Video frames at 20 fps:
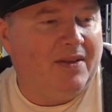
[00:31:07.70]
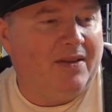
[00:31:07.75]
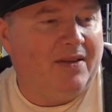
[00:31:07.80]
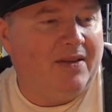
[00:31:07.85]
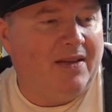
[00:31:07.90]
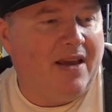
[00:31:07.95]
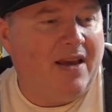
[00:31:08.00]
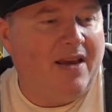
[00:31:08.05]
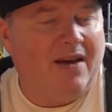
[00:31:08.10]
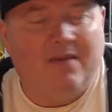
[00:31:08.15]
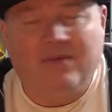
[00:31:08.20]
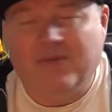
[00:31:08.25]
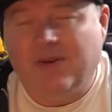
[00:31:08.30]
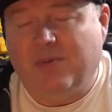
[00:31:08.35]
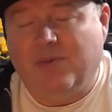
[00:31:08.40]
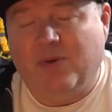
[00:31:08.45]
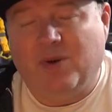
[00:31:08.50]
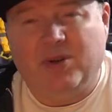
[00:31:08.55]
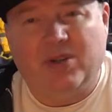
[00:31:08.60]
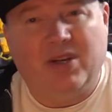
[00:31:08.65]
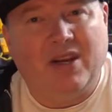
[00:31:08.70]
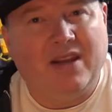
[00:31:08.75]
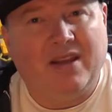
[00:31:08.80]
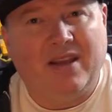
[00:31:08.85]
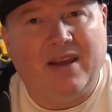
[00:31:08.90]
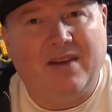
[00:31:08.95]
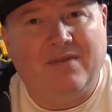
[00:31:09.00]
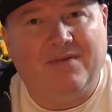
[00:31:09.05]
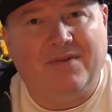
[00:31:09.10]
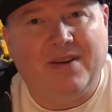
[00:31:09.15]
yeah, I really appreciate
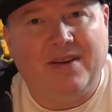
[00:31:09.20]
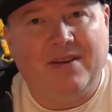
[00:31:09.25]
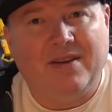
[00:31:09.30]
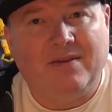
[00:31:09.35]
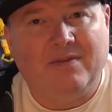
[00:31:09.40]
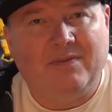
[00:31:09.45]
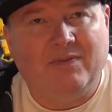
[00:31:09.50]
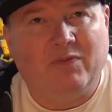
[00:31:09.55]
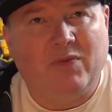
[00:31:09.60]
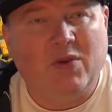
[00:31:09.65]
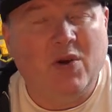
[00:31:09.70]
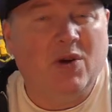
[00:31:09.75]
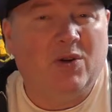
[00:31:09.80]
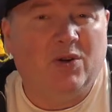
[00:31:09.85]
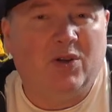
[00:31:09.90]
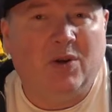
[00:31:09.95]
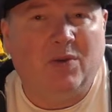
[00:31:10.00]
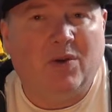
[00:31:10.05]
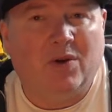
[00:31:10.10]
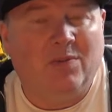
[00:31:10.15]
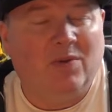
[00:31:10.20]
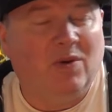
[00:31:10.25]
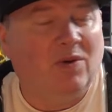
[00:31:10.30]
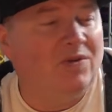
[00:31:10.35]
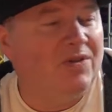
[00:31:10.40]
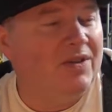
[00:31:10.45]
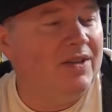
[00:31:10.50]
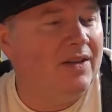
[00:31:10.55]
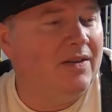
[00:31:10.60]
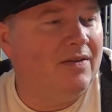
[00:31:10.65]
that. Really, the YouTube
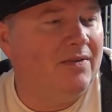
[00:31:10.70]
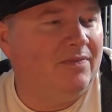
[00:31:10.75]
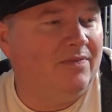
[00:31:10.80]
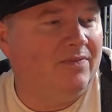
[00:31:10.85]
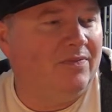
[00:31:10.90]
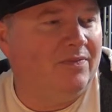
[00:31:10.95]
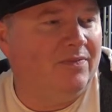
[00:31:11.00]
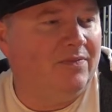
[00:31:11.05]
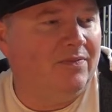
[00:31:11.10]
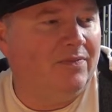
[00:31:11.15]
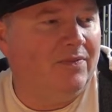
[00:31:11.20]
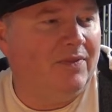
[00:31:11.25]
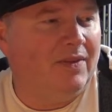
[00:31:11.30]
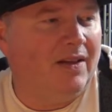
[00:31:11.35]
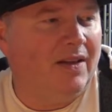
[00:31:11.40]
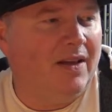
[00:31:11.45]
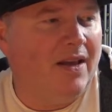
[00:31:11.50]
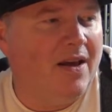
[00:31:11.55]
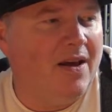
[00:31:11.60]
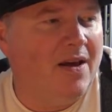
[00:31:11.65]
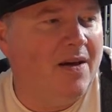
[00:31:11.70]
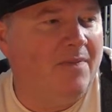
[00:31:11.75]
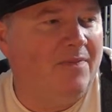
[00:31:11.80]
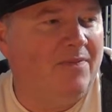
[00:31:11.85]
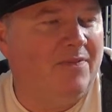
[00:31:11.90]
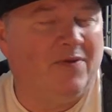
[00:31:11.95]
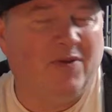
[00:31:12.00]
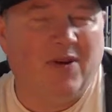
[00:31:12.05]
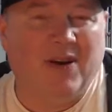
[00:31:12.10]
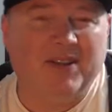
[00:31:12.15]
community
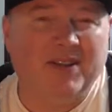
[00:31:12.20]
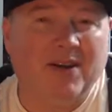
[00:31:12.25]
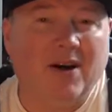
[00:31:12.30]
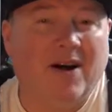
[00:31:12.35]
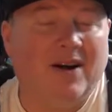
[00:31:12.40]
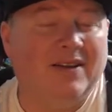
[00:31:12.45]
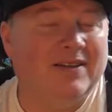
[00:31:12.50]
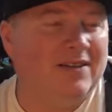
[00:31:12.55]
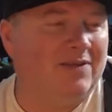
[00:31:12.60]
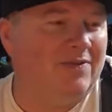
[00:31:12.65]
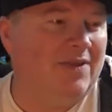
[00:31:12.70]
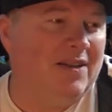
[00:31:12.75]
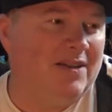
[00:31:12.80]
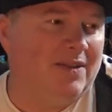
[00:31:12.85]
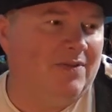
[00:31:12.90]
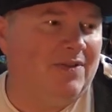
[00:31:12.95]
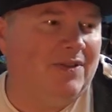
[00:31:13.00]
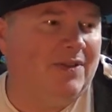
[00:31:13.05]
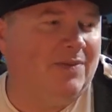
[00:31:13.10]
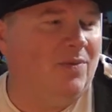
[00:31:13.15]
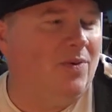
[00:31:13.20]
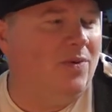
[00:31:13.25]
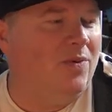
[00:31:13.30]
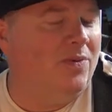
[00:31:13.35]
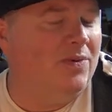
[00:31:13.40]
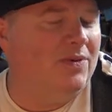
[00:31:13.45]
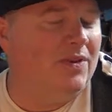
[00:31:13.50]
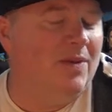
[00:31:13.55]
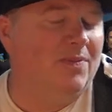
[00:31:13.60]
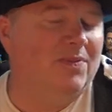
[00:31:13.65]
for us guys, it's relatively
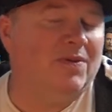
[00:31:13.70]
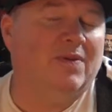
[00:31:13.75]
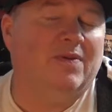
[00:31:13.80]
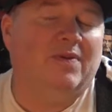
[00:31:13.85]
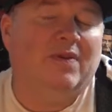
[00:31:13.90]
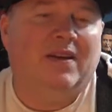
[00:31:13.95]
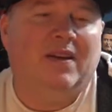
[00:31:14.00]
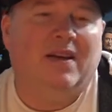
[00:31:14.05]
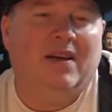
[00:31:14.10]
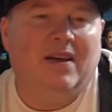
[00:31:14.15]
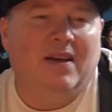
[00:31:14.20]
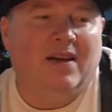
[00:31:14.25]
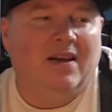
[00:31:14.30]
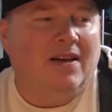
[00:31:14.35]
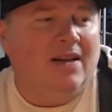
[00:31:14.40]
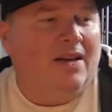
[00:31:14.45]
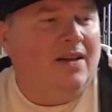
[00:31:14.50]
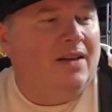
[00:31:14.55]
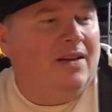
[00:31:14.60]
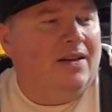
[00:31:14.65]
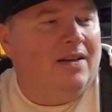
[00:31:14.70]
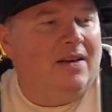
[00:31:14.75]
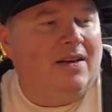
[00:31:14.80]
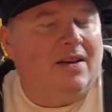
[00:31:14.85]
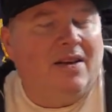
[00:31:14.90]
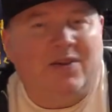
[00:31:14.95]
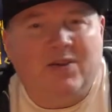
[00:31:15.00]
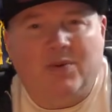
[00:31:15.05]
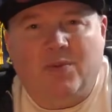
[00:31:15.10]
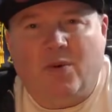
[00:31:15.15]
small in terms of, you
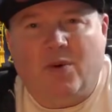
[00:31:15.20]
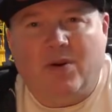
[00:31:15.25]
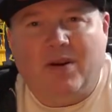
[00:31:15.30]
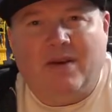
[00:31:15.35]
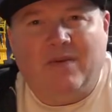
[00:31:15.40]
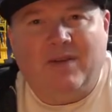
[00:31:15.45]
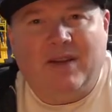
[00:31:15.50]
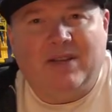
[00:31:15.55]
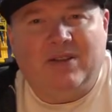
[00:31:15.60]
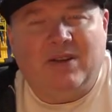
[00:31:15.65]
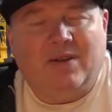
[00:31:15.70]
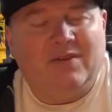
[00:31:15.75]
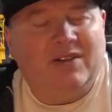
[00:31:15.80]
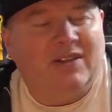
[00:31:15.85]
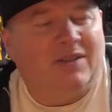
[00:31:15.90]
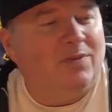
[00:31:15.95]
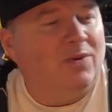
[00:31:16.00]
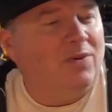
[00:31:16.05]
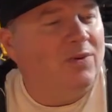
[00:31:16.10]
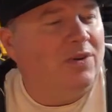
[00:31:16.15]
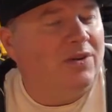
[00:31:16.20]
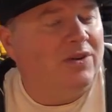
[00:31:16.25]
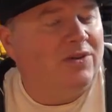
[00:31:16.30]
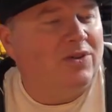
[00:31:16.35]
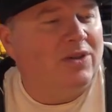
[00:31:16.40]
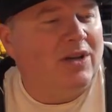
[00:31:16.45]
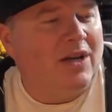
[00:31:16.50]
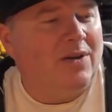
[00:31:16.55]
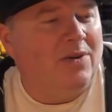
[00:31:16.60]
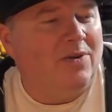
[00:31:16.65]
know, supporting each other's smaller
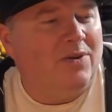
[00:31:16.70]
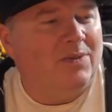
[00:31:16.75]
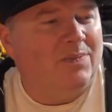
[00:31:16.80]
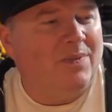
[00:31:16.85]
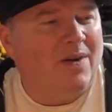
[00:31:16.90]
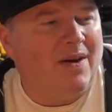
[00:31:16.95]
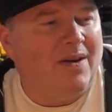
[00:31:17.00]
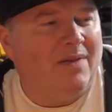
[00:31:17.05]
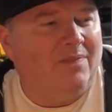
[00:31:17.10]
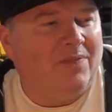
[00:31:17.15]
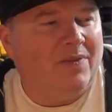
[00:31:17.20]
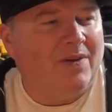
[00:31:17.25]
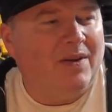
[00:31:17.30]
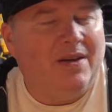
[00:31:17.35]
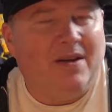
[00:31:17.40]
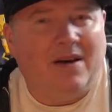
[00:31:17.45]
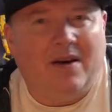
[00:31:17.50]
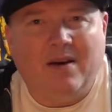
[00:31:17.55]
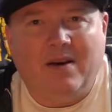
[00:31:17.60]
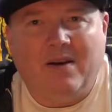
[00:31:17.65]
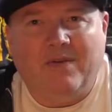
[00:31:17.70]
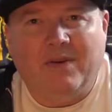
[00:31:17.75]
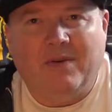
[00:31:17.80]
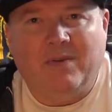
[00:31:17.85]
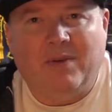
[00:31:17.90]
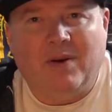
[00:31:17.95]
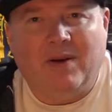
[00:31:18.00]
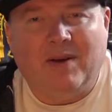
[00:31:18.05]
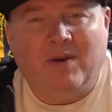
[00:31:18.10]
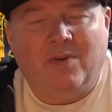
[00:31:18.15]
channels. But you know, I think
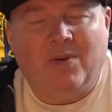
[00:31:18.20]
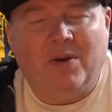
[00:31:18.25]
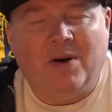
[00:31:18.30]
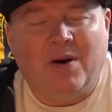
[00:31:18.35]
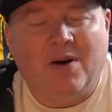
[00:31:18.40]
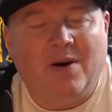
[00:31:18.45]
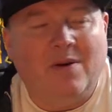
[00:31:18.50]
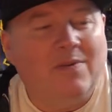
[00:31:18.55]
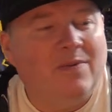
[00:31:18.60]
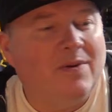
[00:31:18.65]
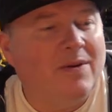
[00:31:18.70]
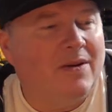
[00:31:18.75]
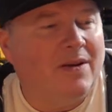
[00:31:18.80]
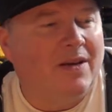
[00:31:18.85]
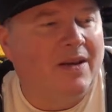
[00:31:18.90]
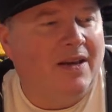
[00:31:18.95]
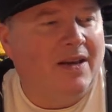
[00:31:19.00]
we are on the whole we're